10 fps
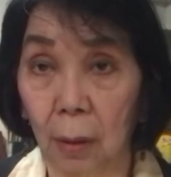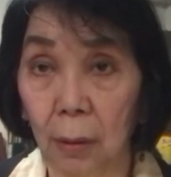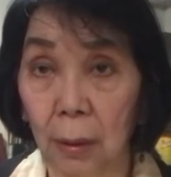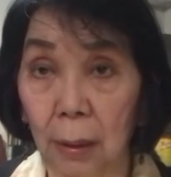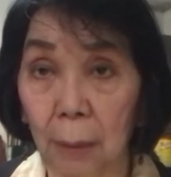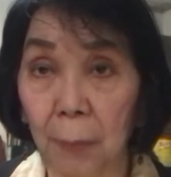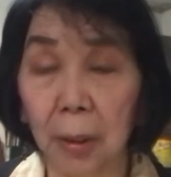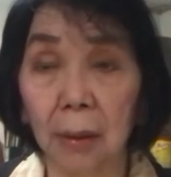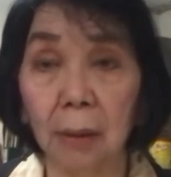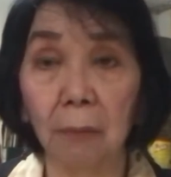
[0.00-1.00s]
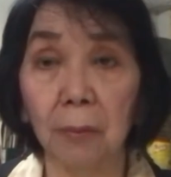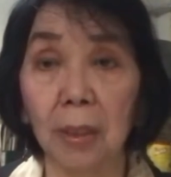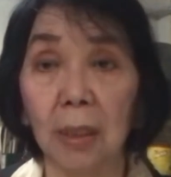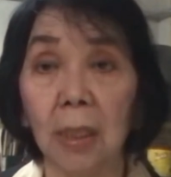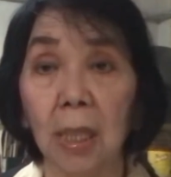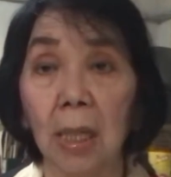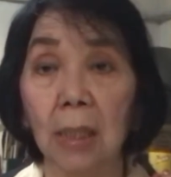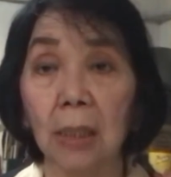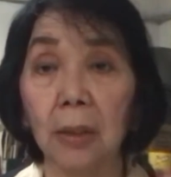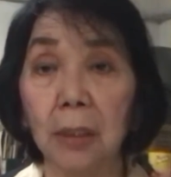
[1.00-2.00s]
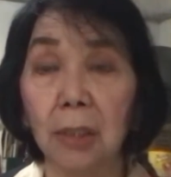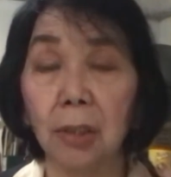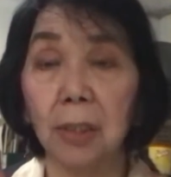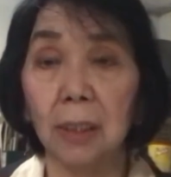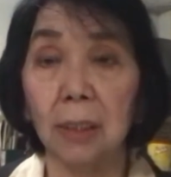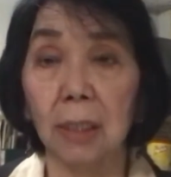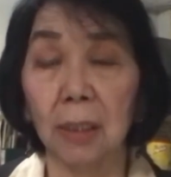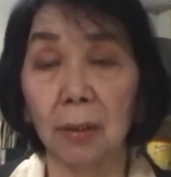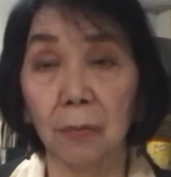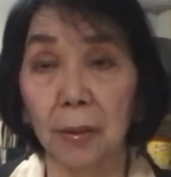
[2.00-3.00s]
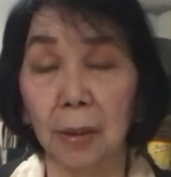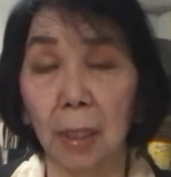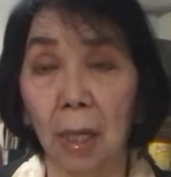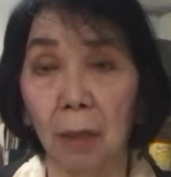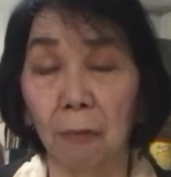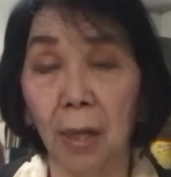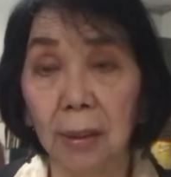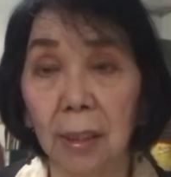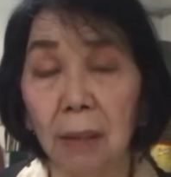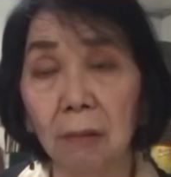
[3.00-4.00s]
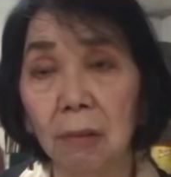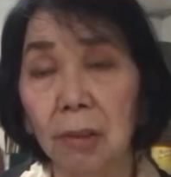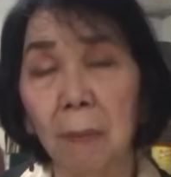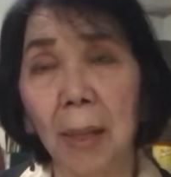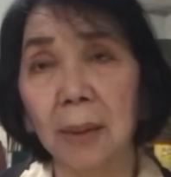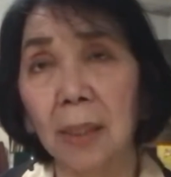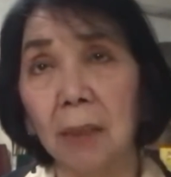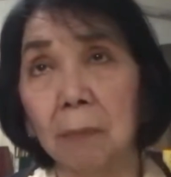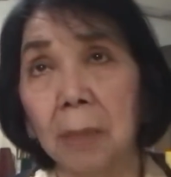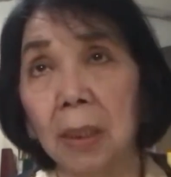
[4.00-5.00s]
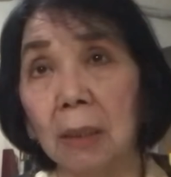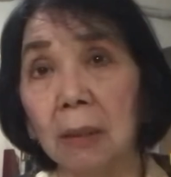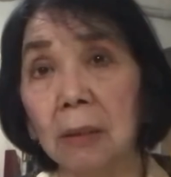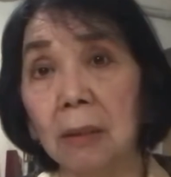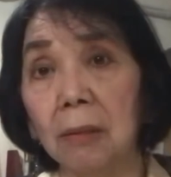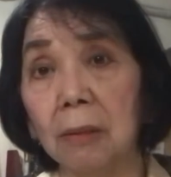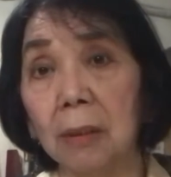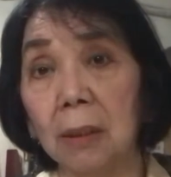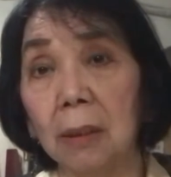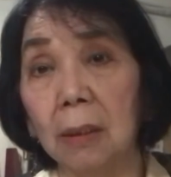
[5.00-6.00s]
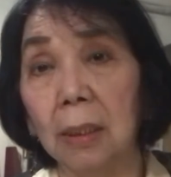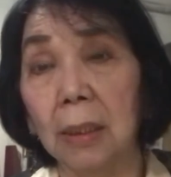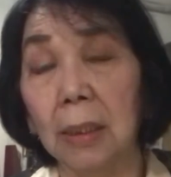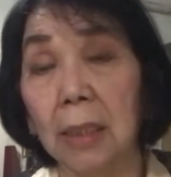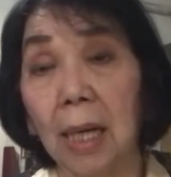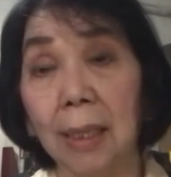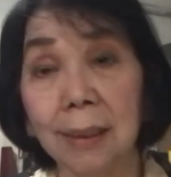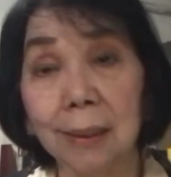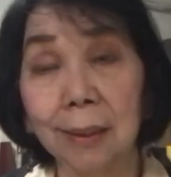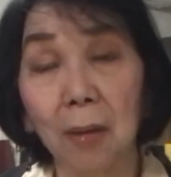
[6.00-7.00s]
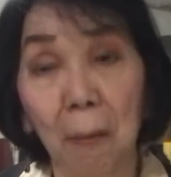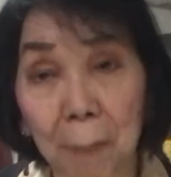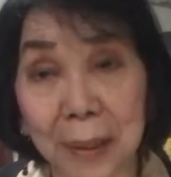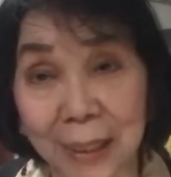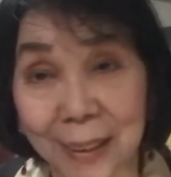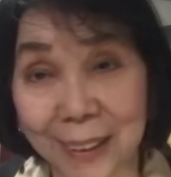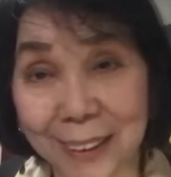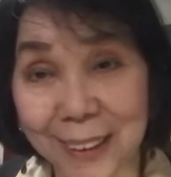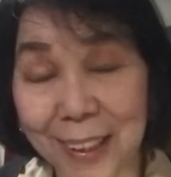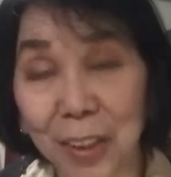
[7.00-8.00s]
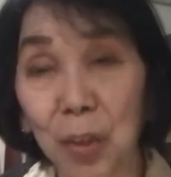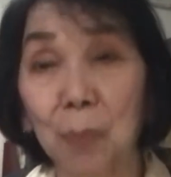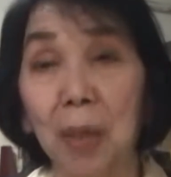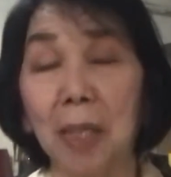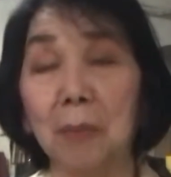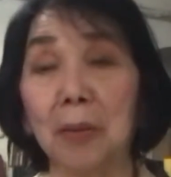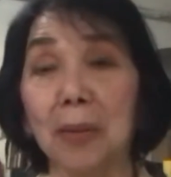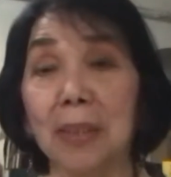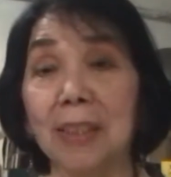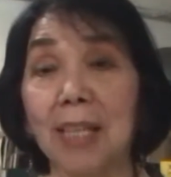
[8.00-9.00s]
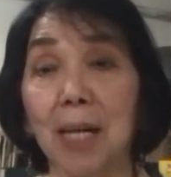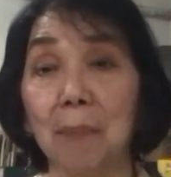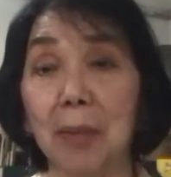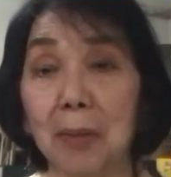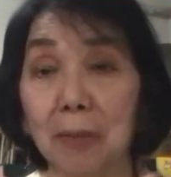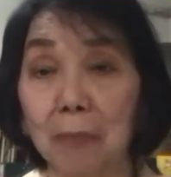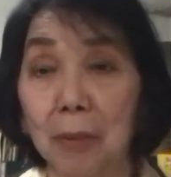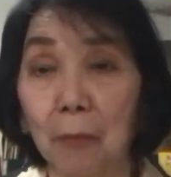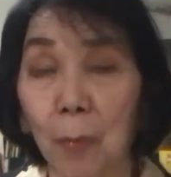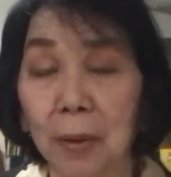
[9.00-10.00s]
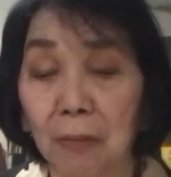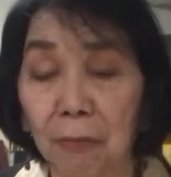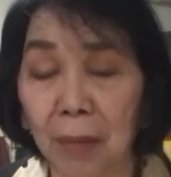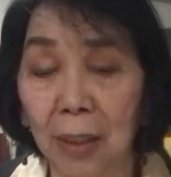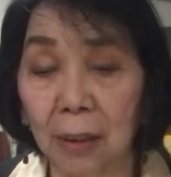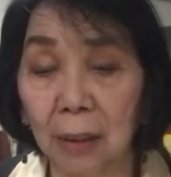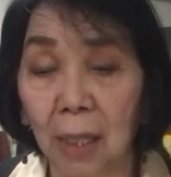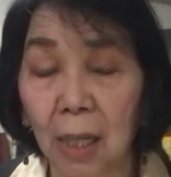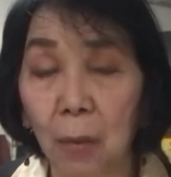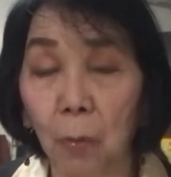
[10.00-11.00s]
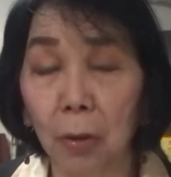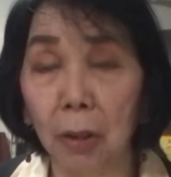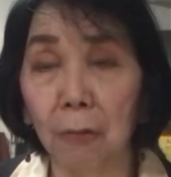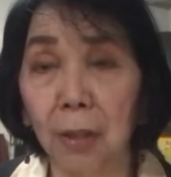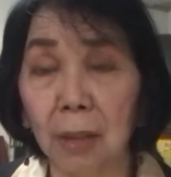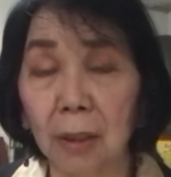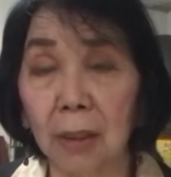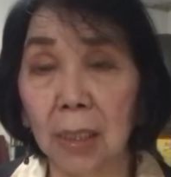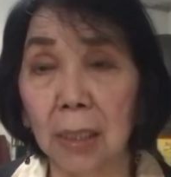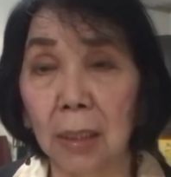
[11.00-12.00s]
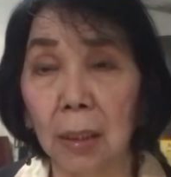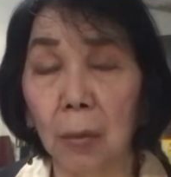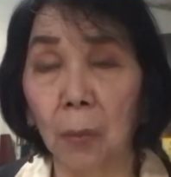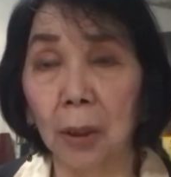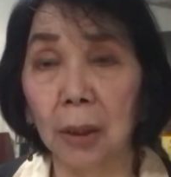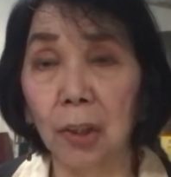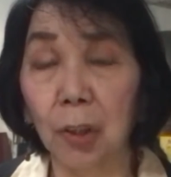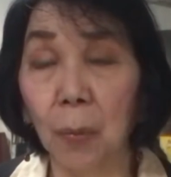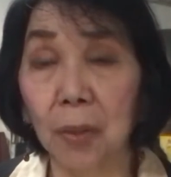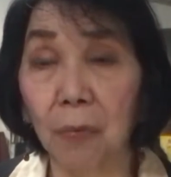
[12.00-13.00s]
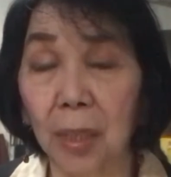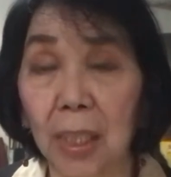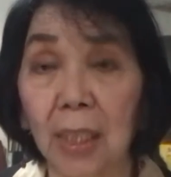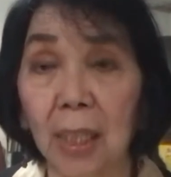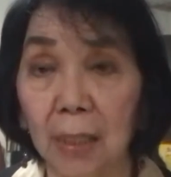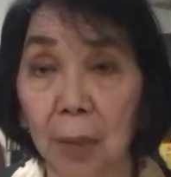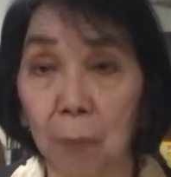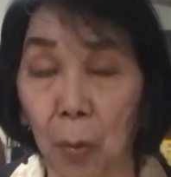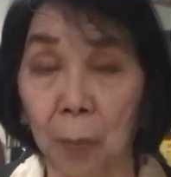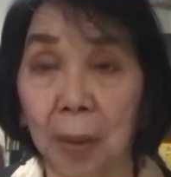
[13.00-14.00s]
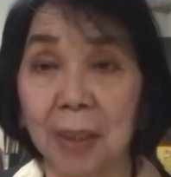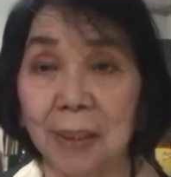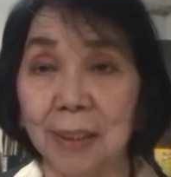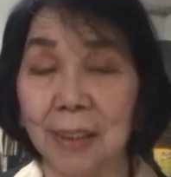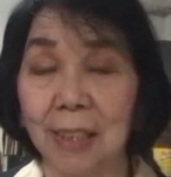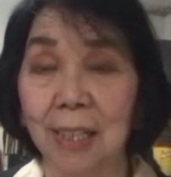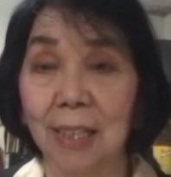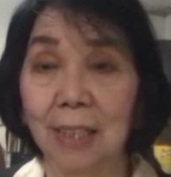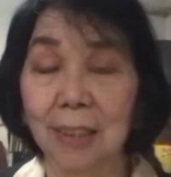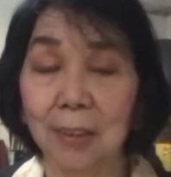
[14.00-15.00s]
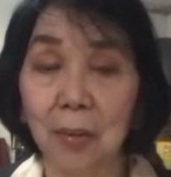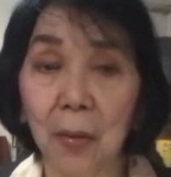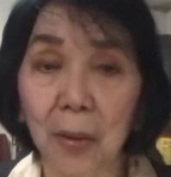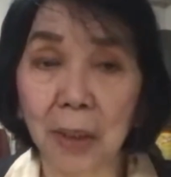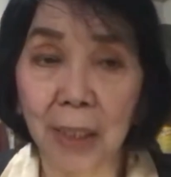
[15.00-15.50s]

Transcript: See, because of the condition that she is facing, she might not be considered legally as competent to be able to decide because of the things that she was feeling at that moment. So